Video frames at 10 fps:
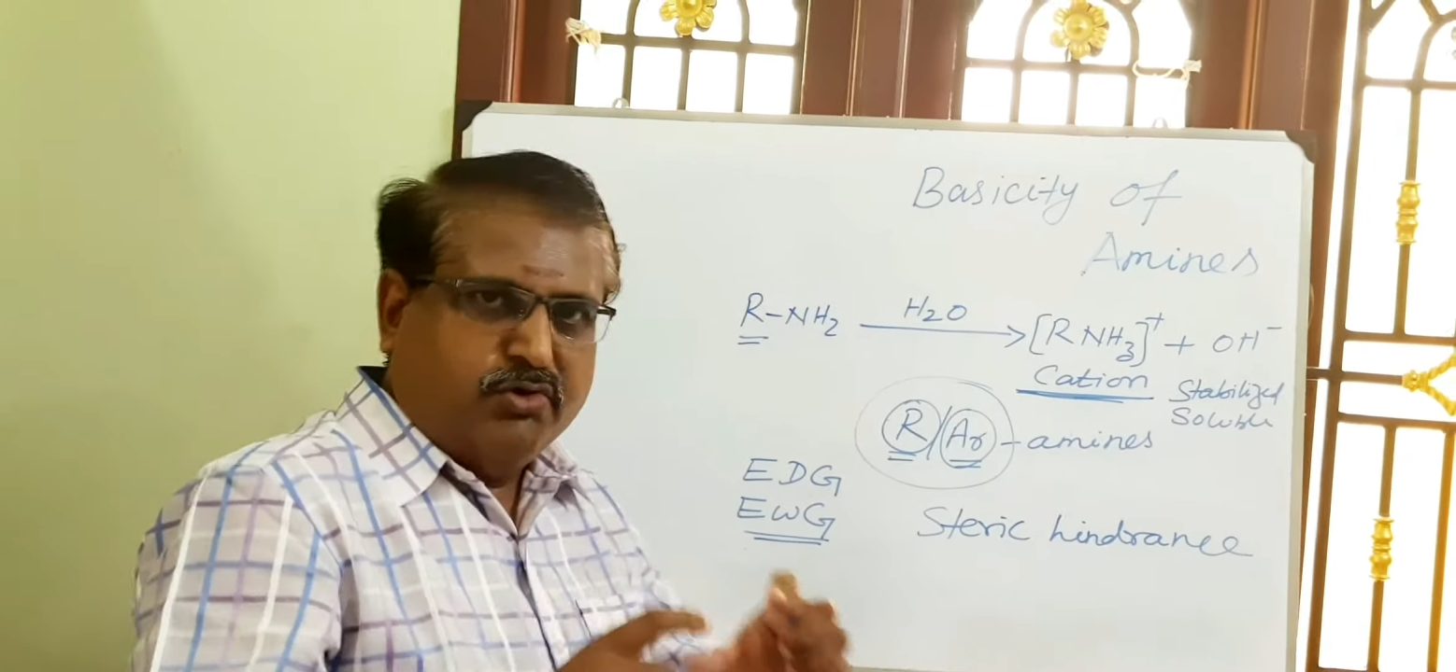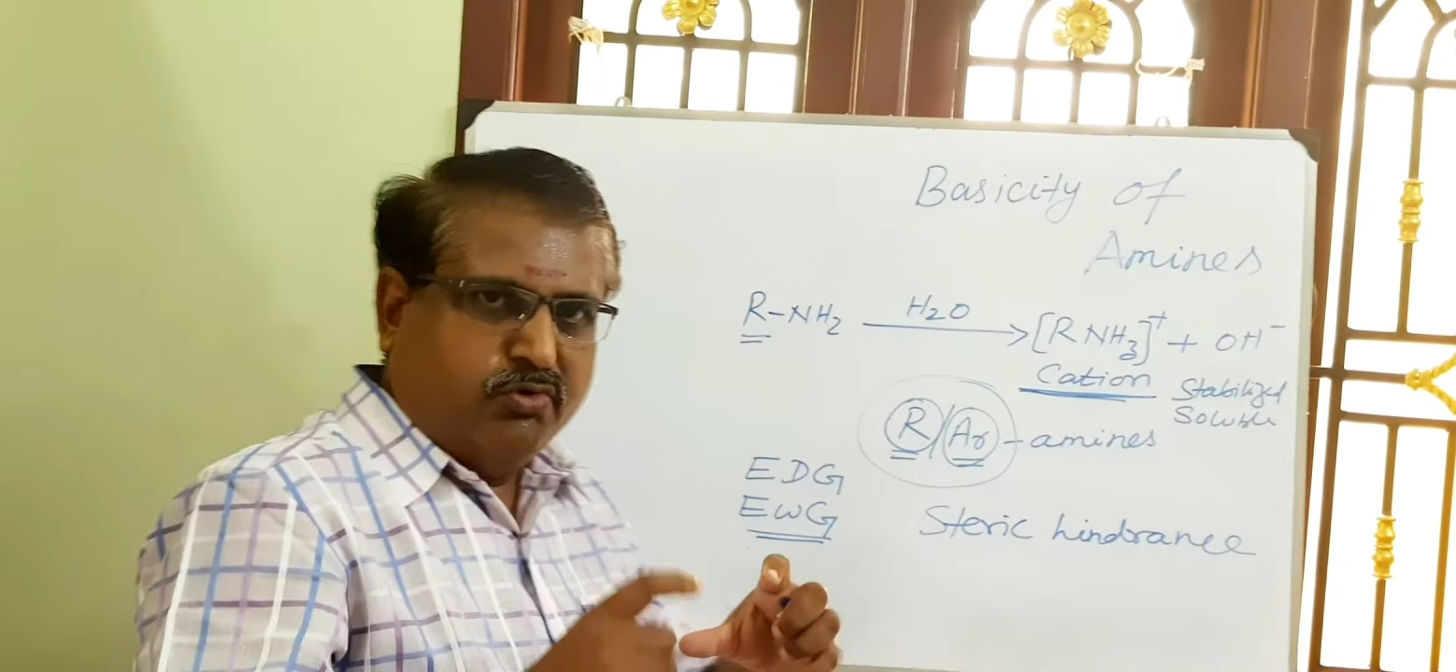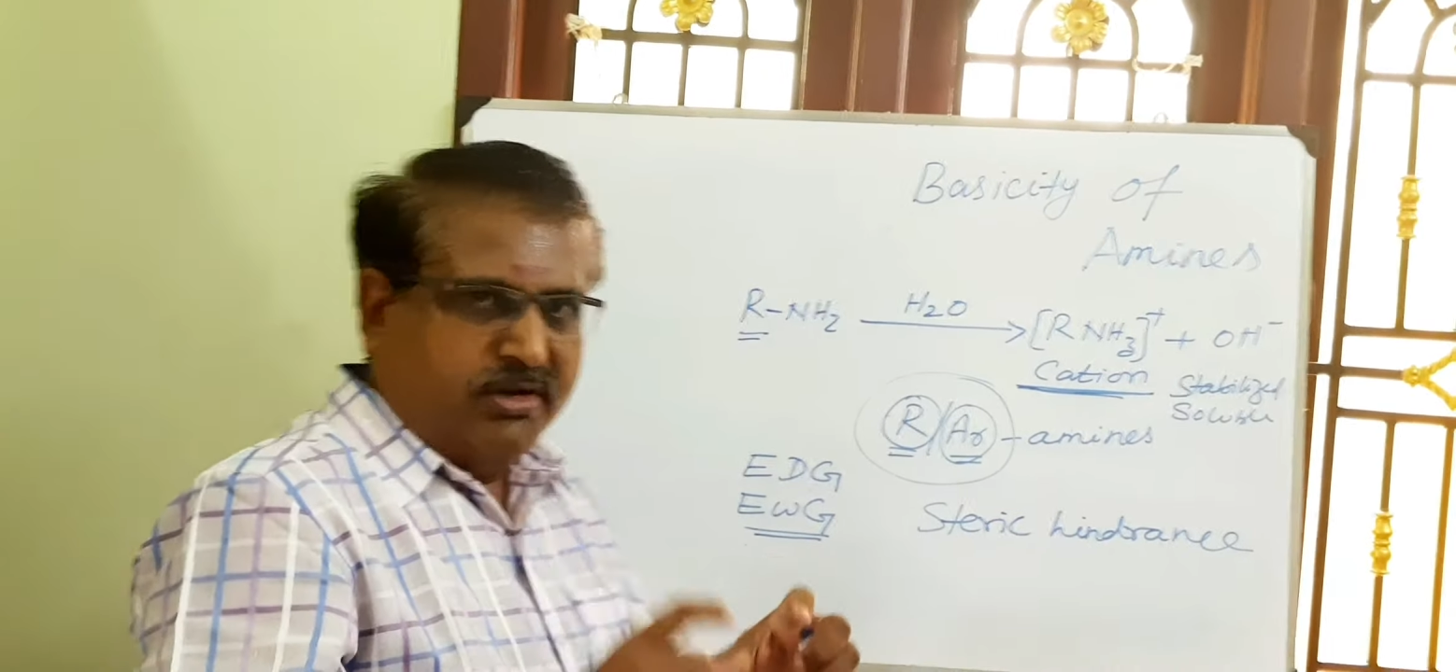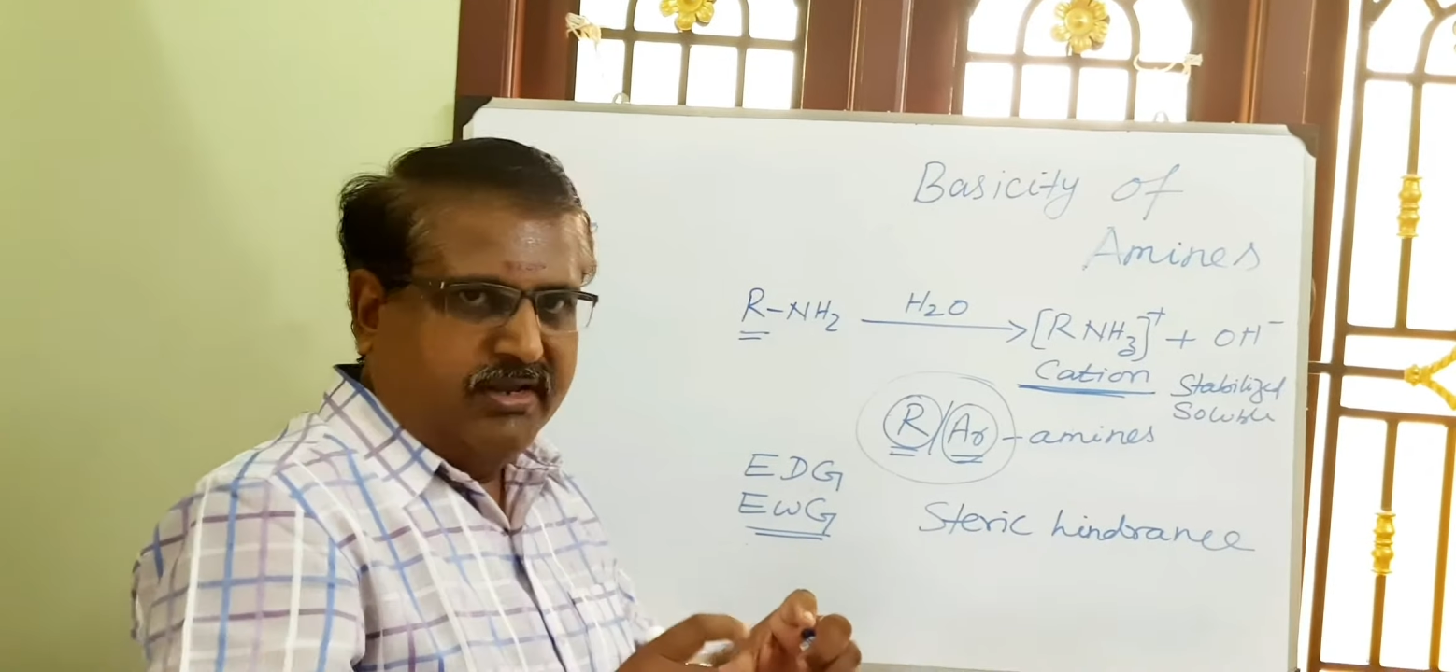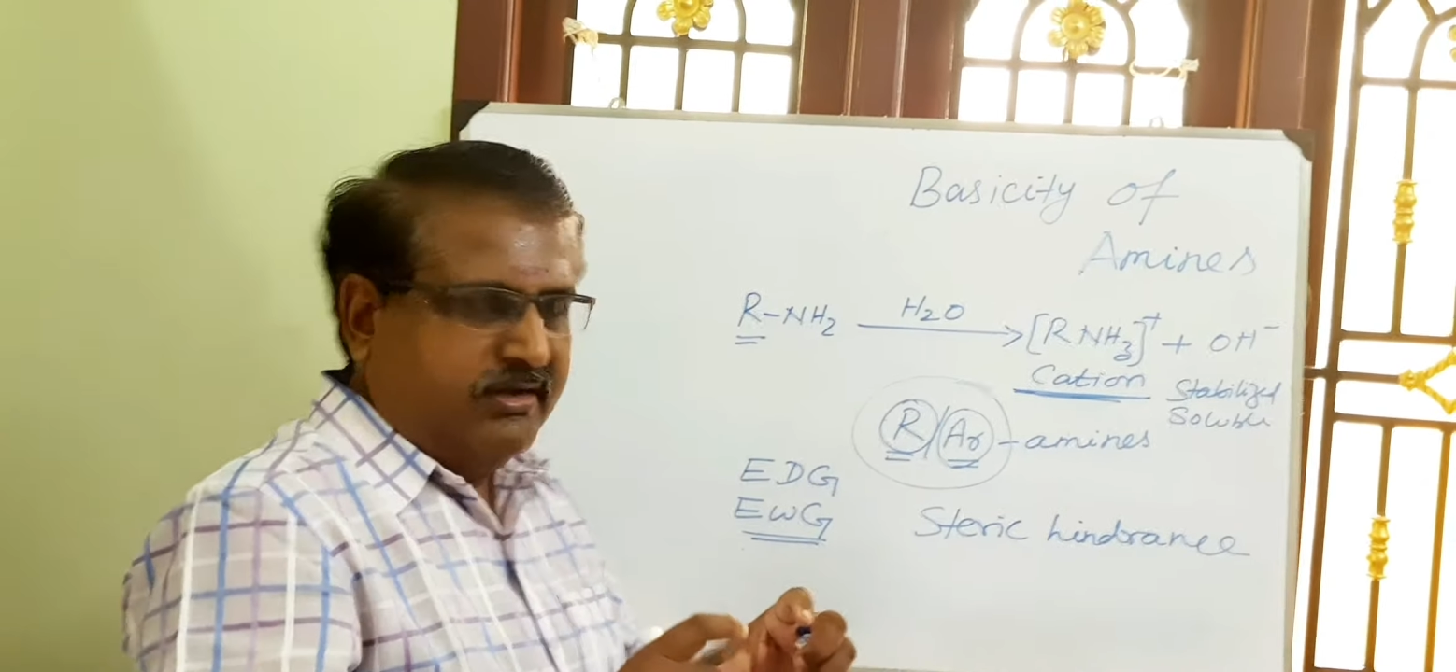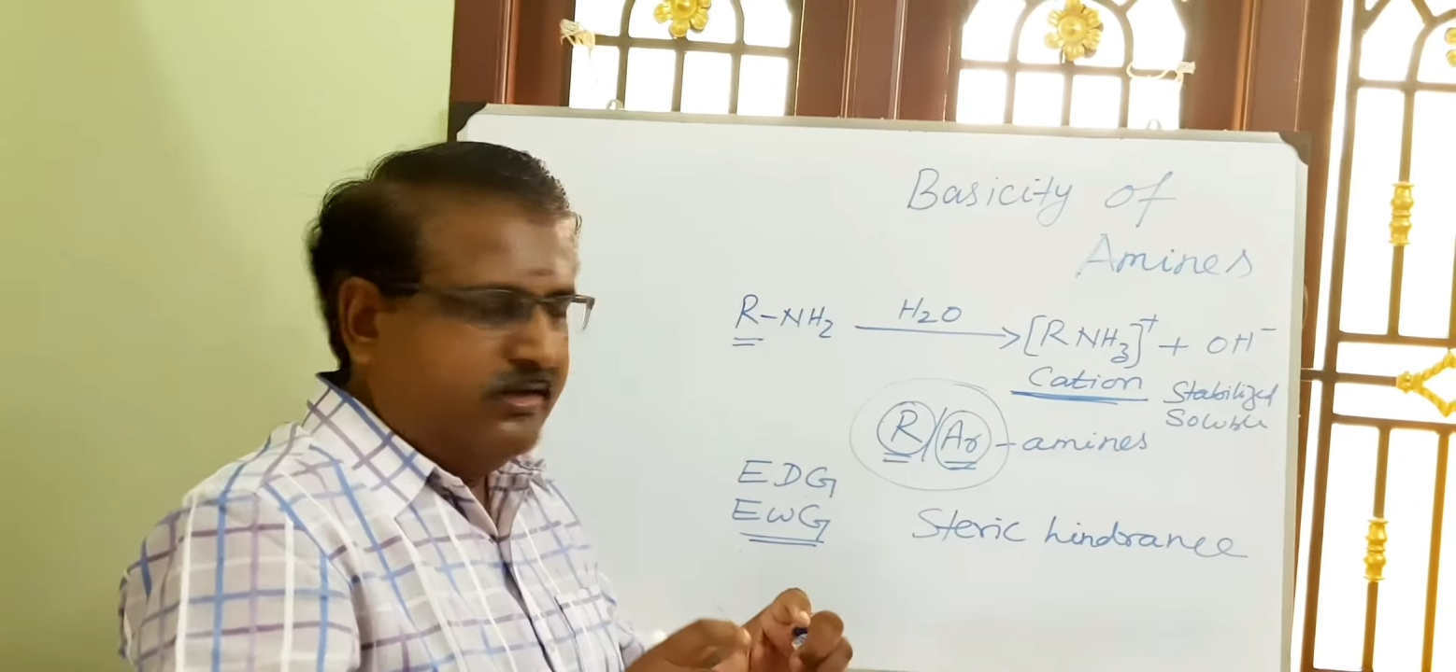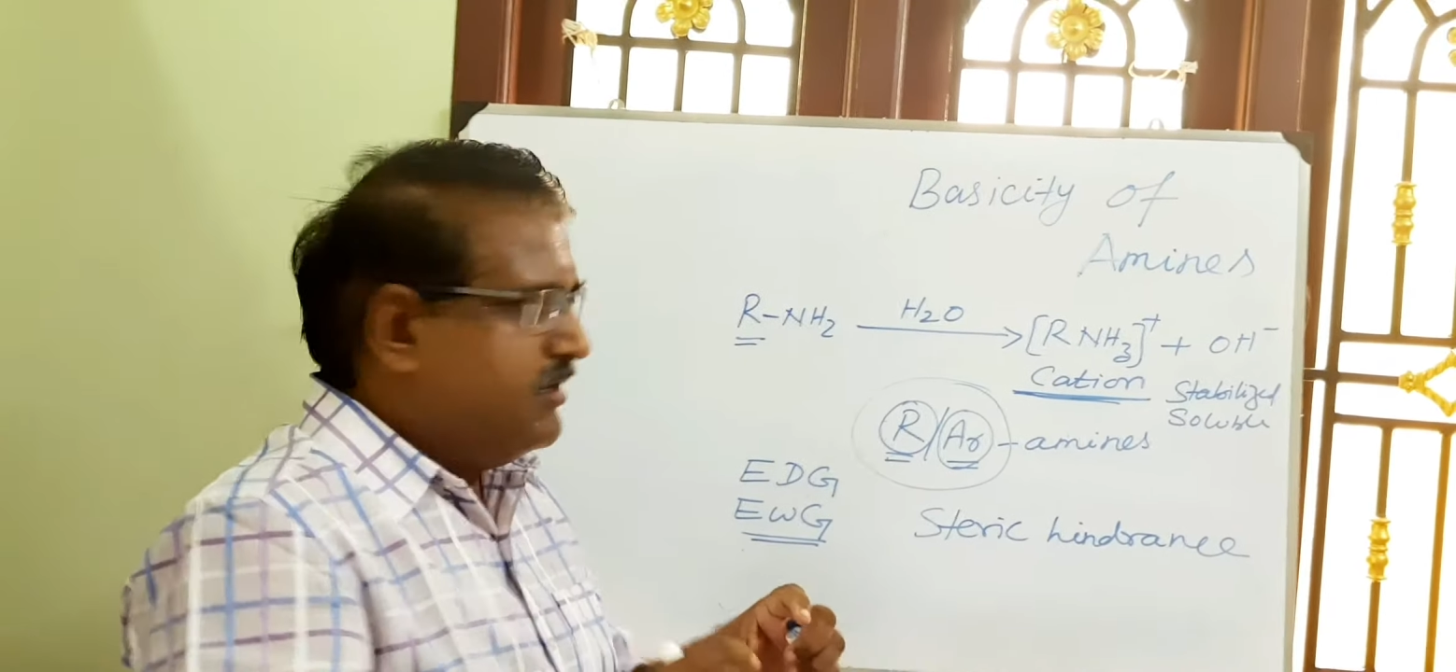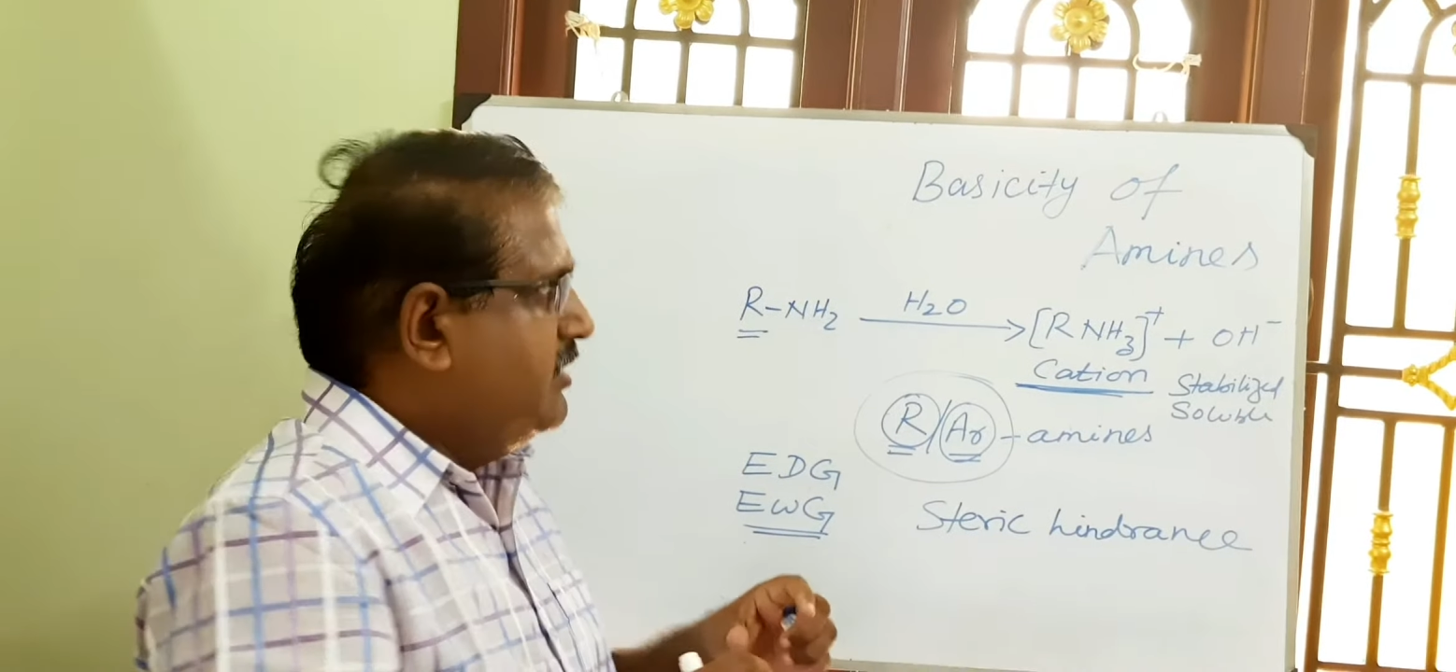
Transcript: over here?